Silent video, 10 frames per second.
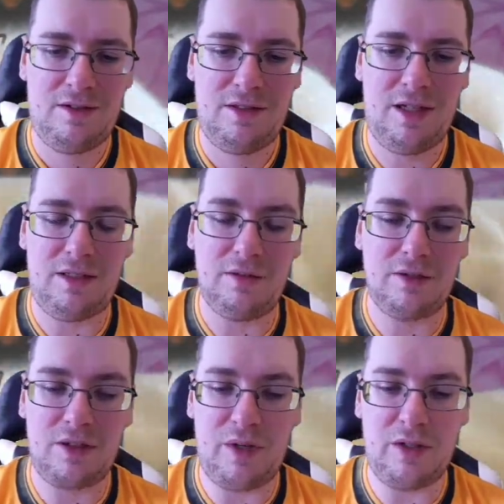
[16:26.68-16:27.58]
So yeah, it looks
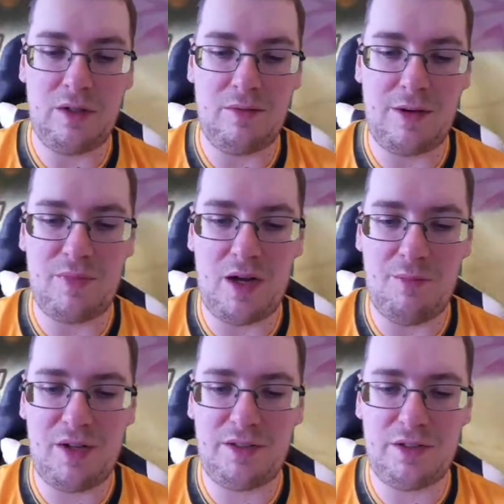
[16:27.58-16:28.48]
like we've got a
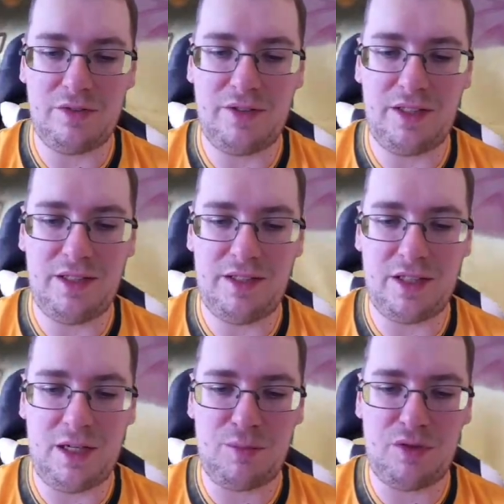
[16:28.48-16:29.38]
bunch of these
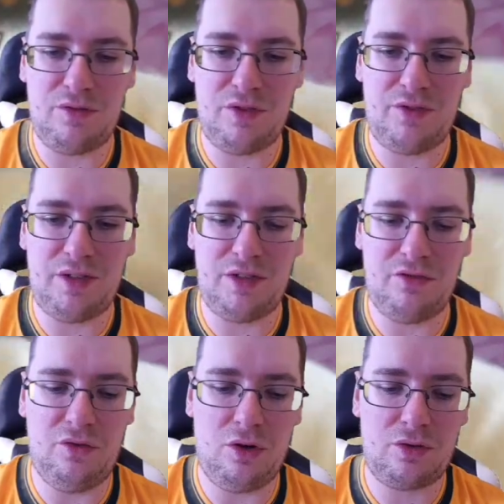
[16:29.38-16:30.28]
types of defensive
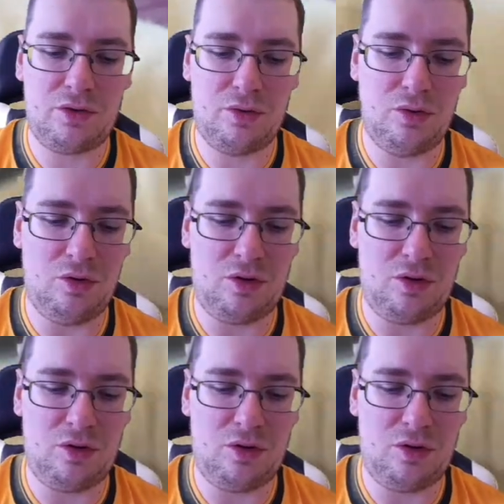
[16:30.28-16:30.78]
rocks or